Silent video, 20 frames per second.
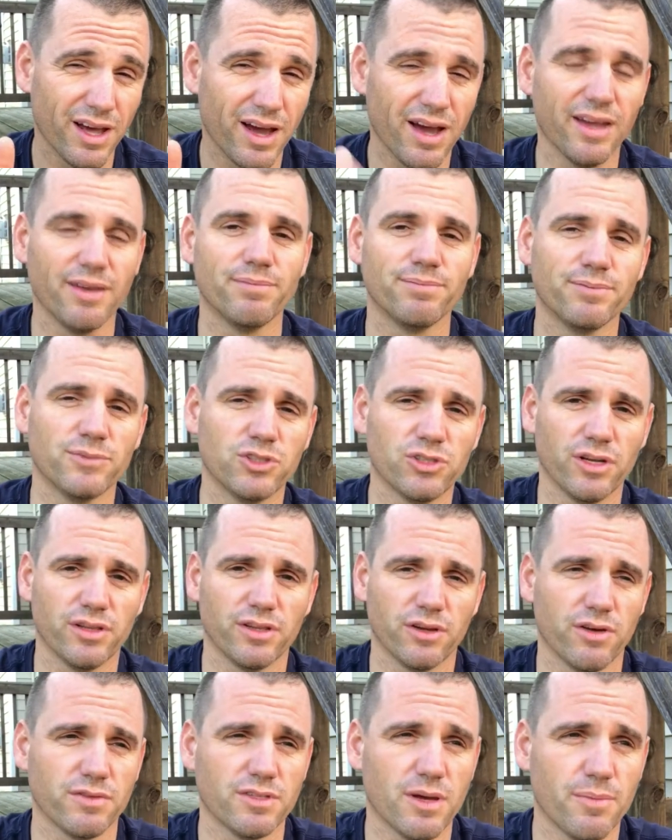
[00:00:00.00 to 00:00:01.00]
I was trying to
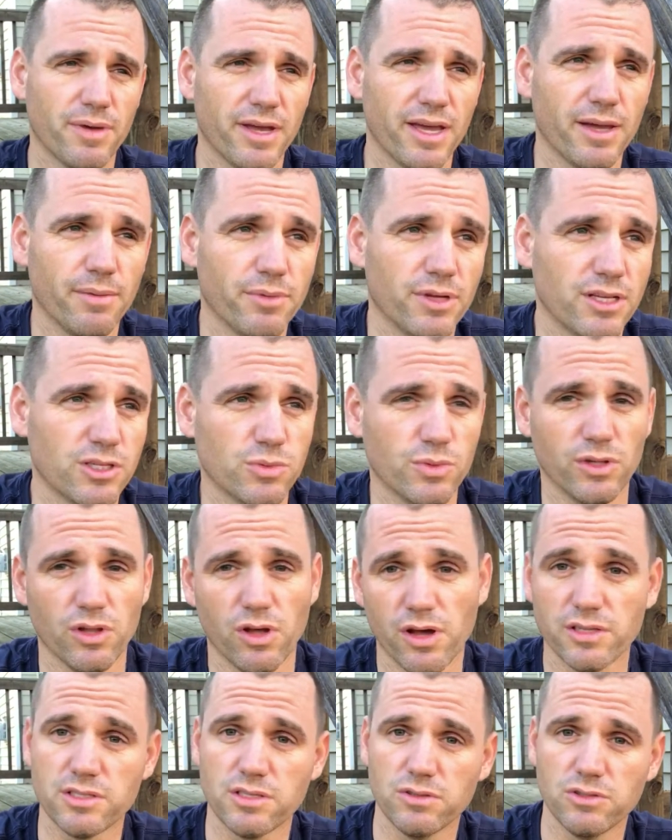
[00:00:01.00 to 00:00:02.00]
think off the top of my head because we
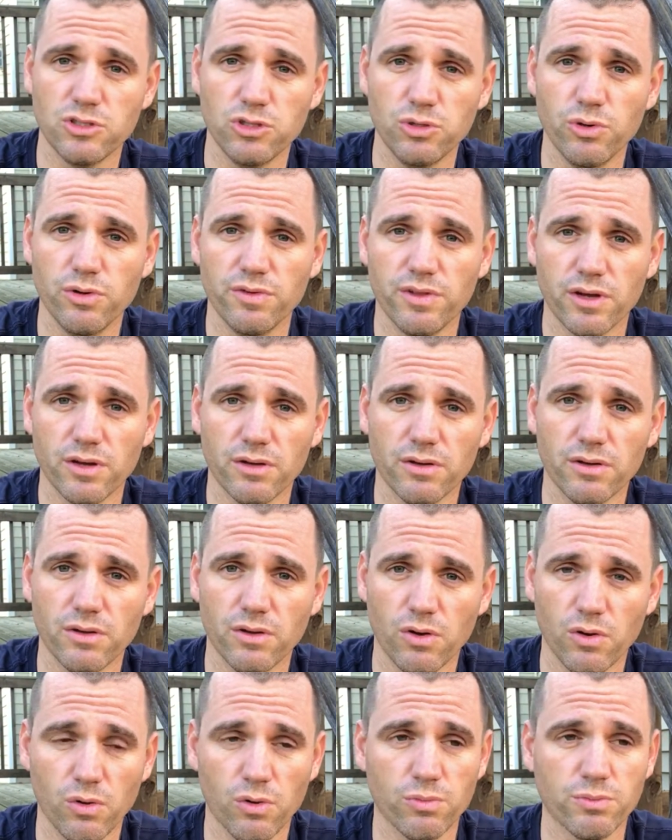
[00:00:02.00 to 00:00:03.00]
lost 2 of the
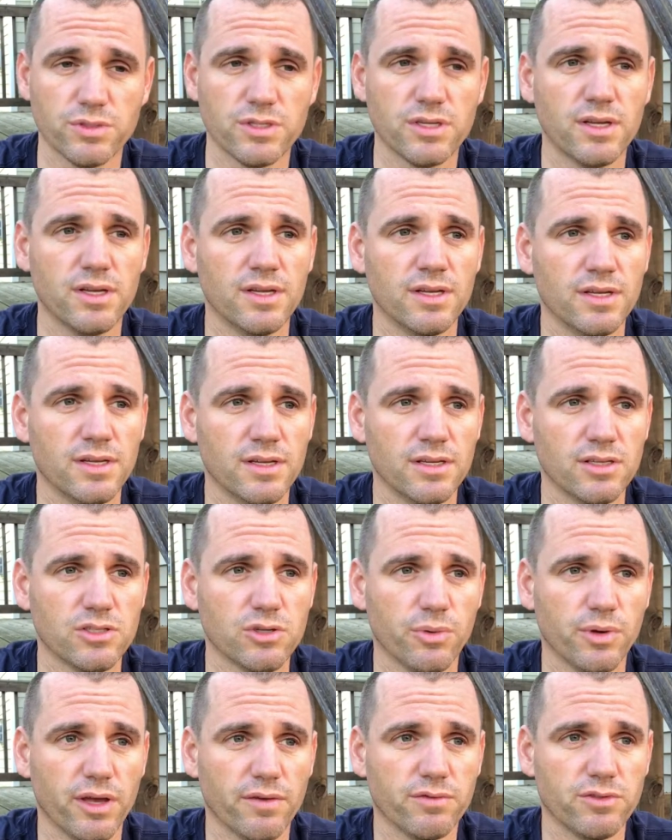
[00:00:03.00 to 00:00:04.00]
homes.
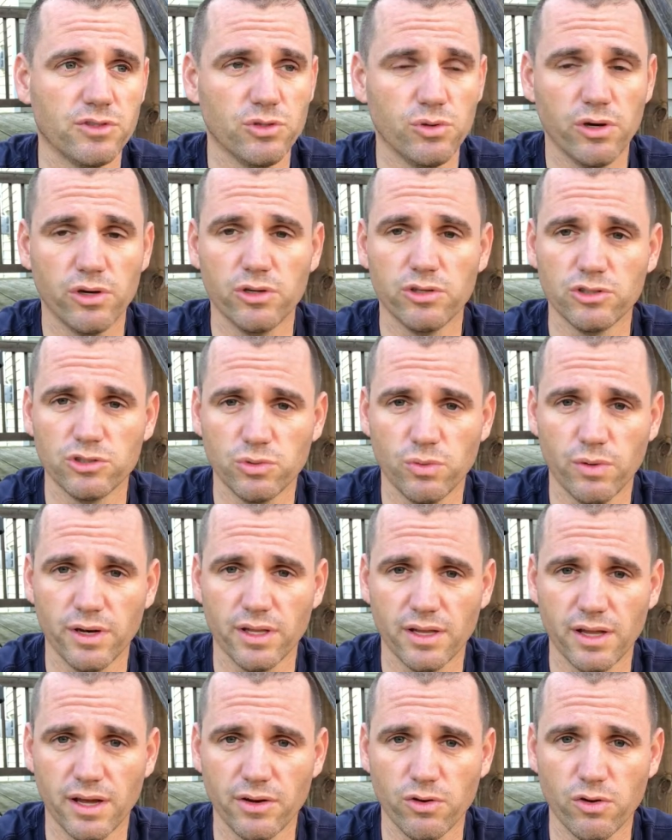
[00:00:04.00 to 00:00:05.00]
So we have
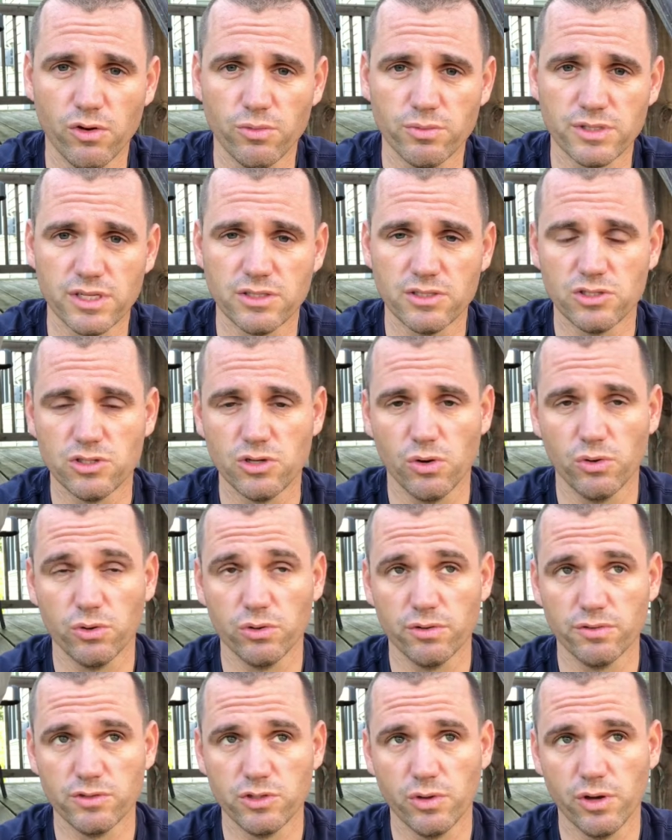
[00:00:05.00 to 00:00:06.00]
229 homes. That's a
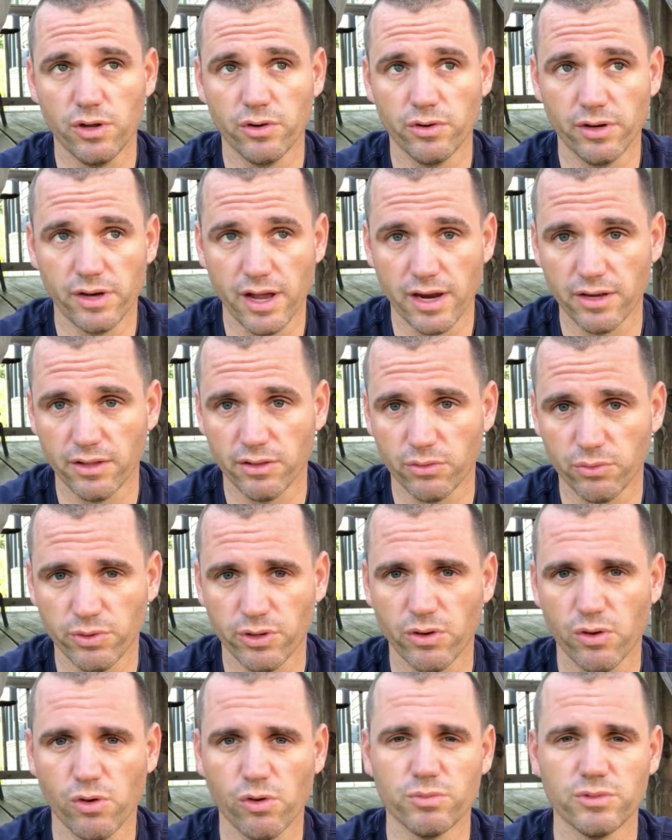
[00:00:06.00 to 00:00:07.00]
total of 293
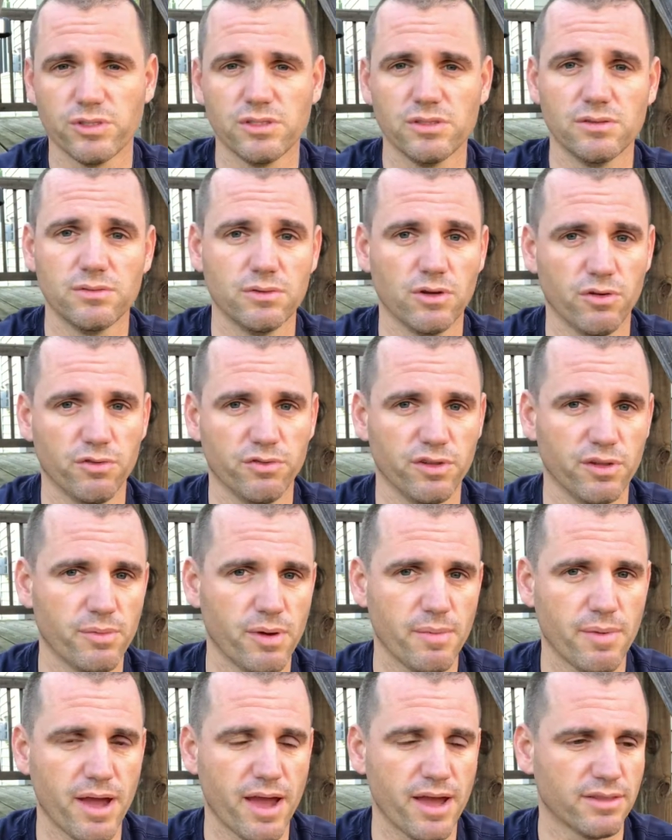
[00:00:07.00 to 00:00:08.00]
homes. Hopefully
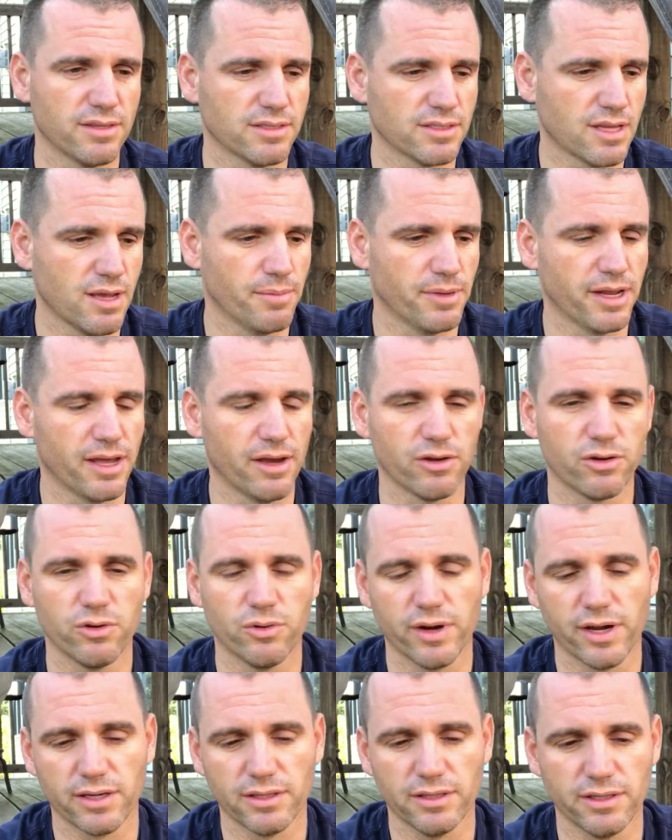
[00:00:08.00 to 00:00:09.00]
my math is coming out
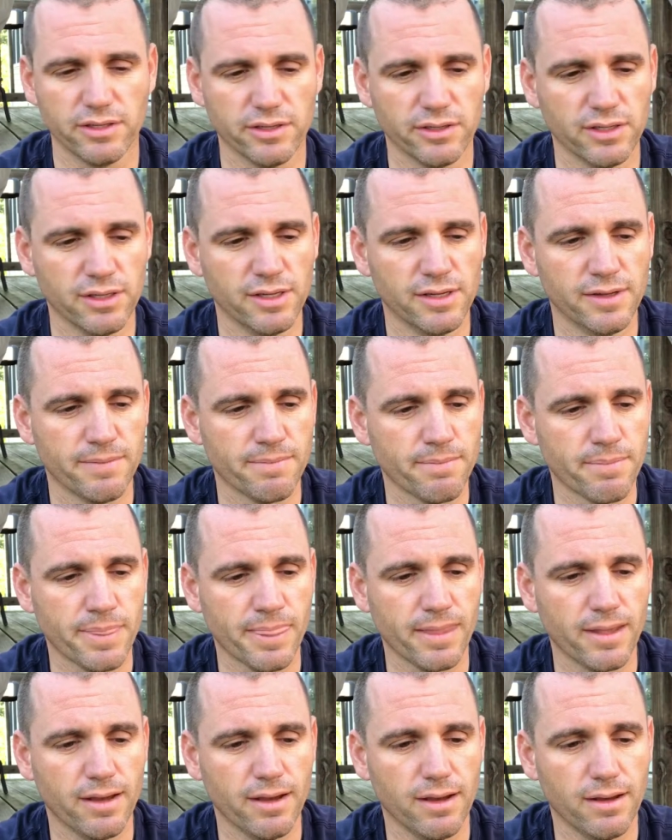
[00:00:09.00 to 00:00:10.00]
correctly here.
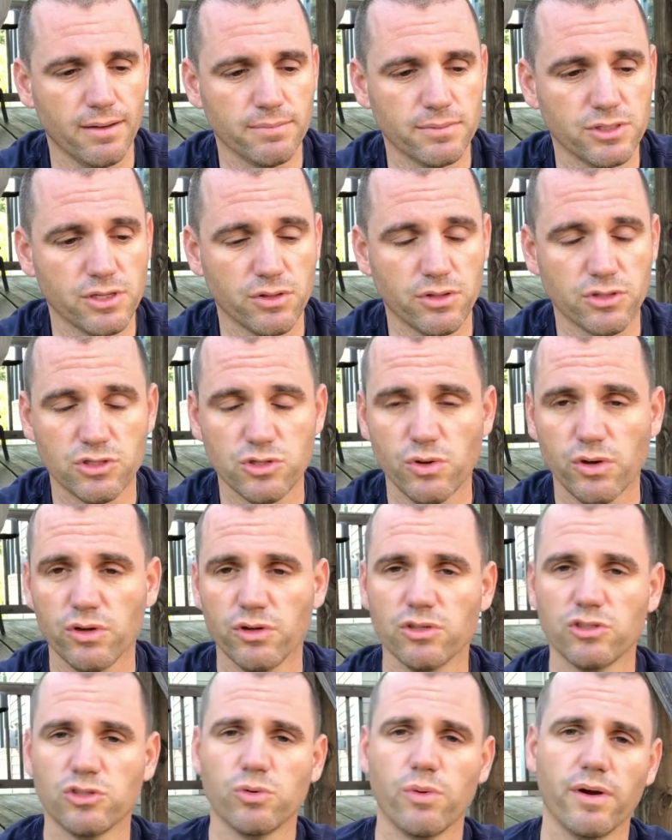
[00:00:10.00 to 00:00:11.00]
So the
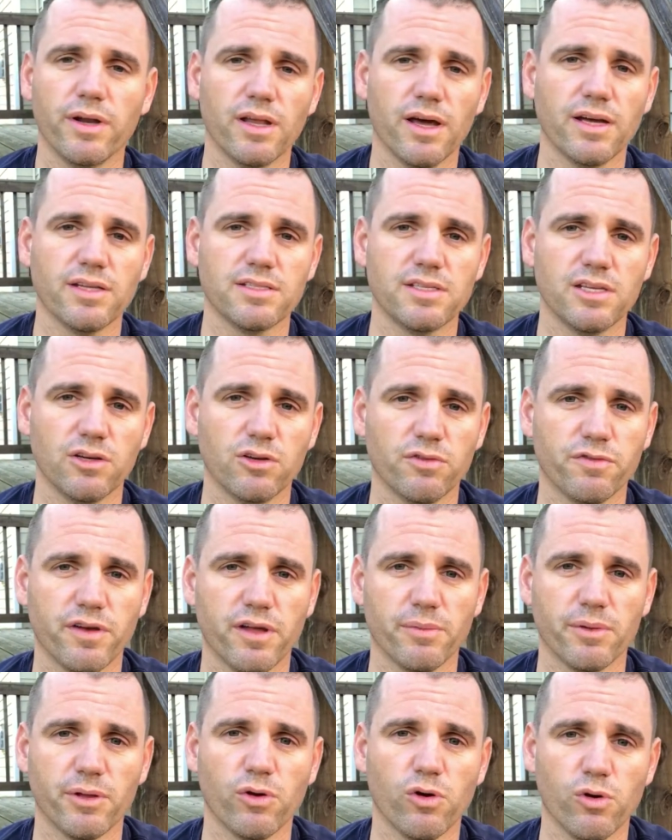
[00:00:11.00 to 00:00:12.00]
229
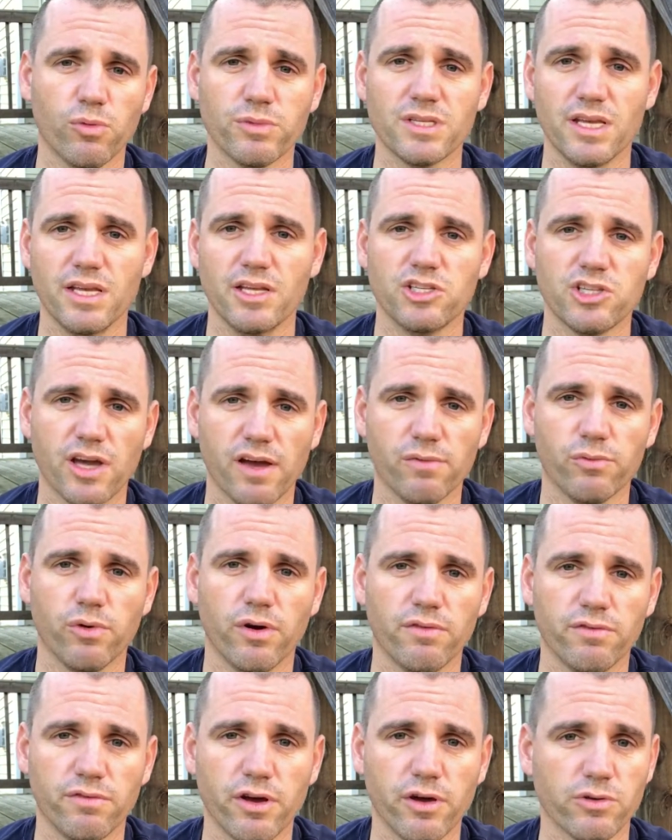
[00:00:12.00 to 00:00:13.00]
single-family homes each have
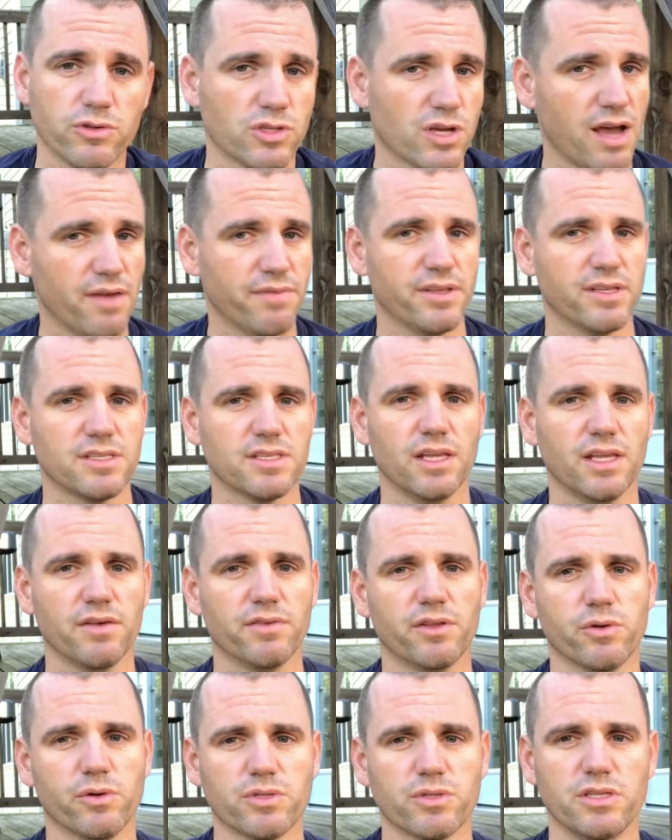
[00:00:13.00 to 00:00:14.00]
one vote. So obviously
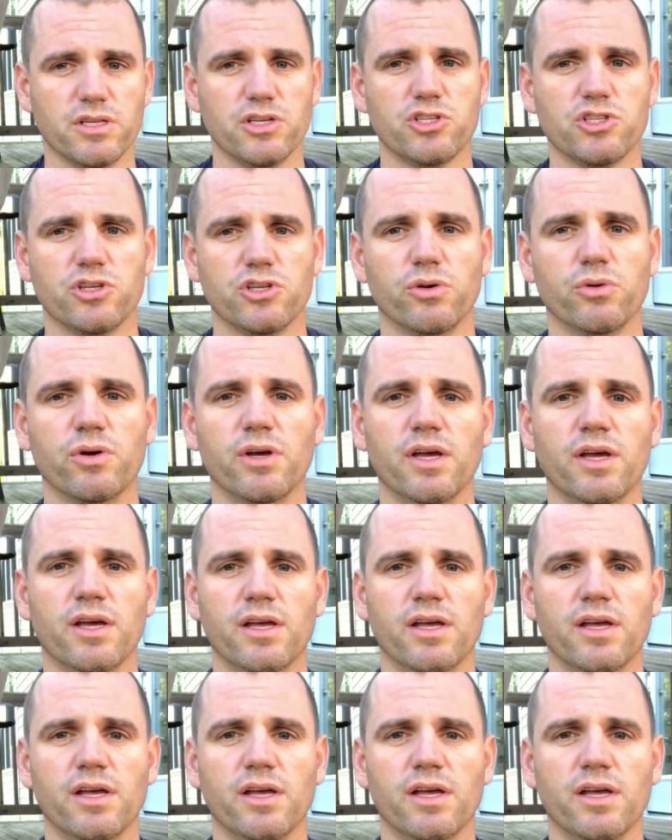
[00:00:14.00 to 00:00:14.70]
if there was an issue